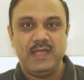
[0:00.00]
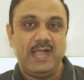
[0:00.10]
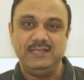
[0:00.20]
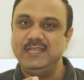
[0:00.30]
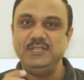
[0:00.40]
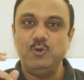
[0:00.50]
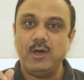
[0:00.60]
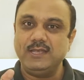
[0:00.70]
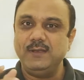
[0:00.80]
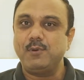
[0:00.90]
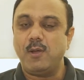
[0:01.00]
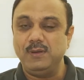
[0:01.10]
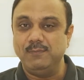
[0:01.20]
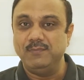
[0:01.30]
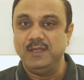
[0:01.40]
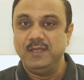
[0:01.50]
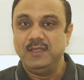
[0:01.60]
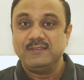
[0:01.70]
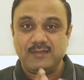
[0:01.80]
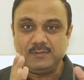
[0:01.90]
And then you are in a problem.
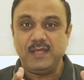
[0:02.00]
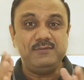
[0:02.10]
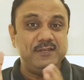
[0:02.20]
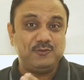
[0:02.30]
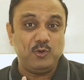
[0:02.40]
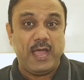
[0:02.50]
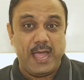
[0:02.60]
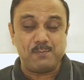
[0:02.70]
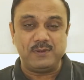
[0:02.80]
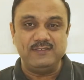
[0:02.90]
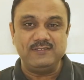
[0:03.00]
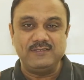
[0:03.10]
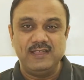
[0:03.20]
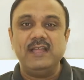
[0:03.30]
Sometimes it so happens